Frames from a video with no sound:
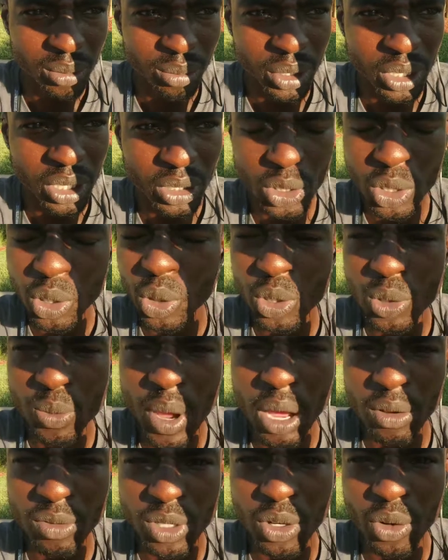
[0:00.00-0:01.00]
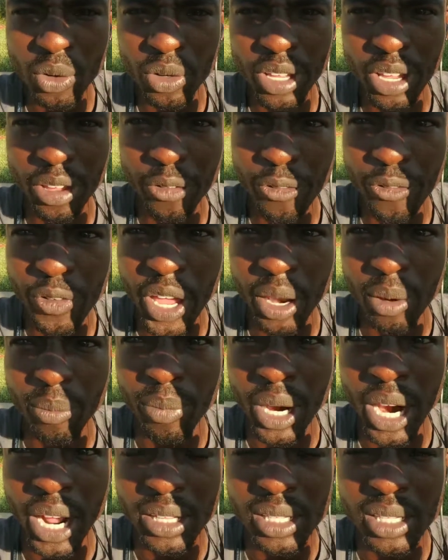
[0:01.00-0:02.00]
because closed mouths don't get
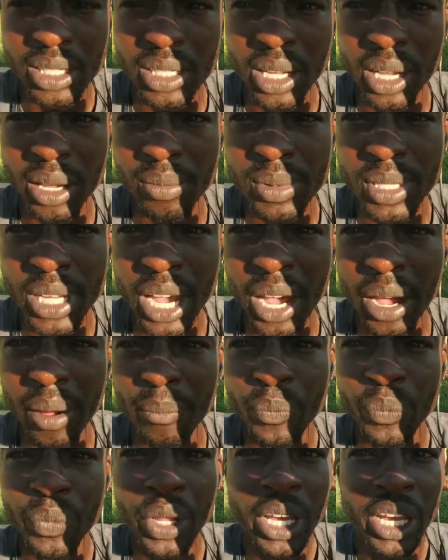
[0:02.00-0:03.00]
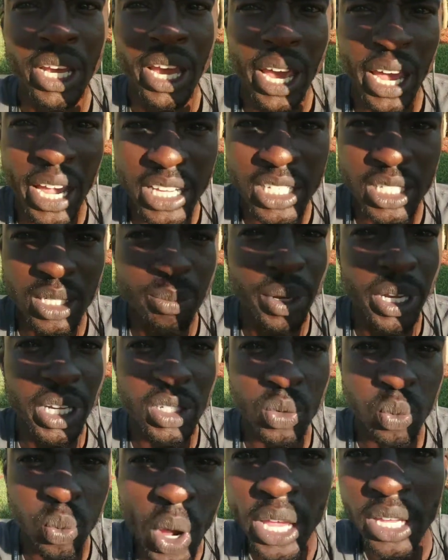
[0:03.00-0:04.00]
fed. But at the same time, haste
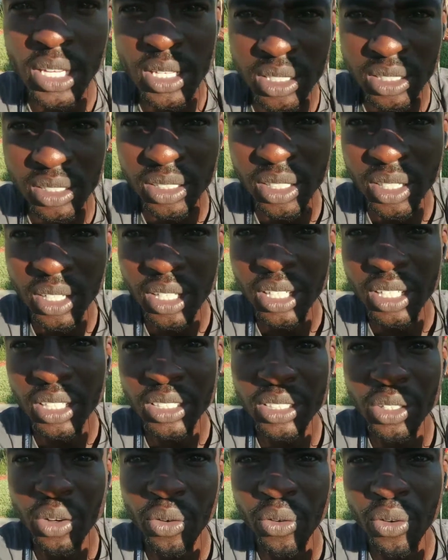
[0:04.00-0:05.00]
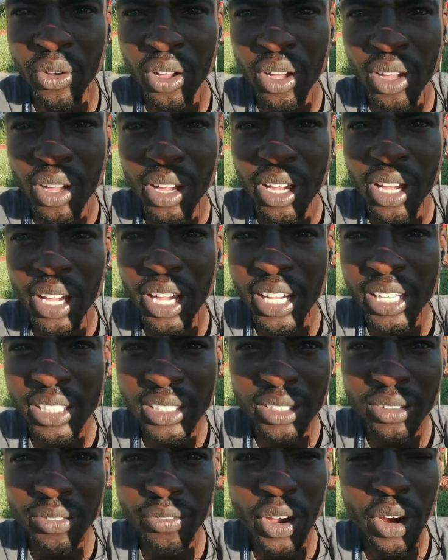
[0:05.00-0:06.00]
makes waste. So
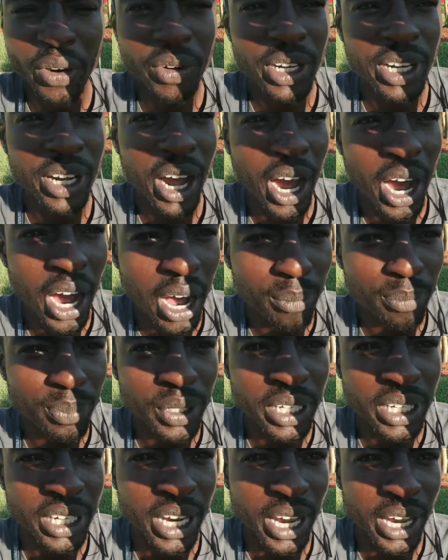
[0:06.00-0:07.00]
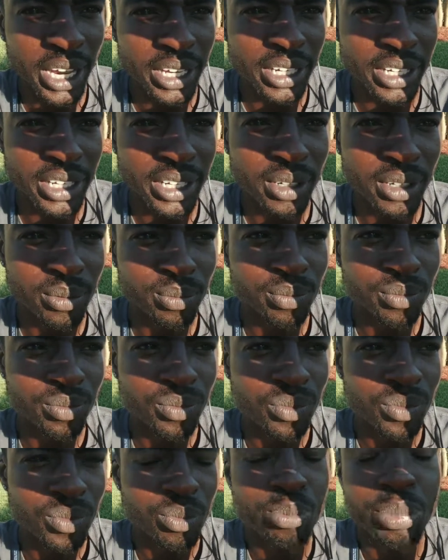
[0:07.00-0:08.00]
it's a very complicated
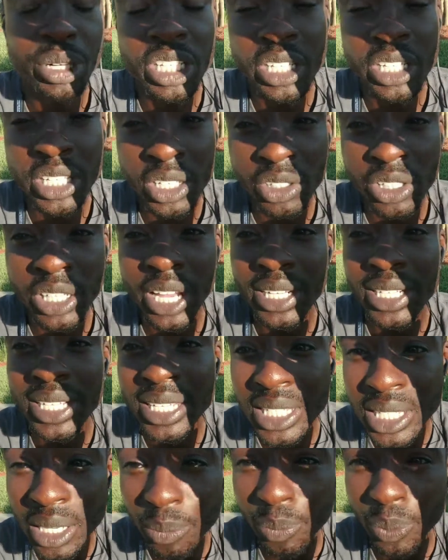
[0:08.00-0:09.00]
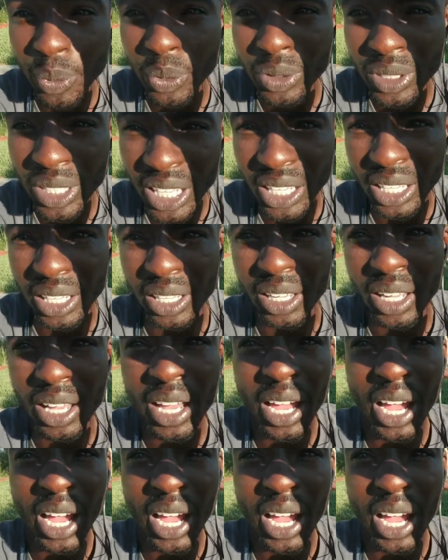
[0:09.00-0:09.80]
but still yet simple thing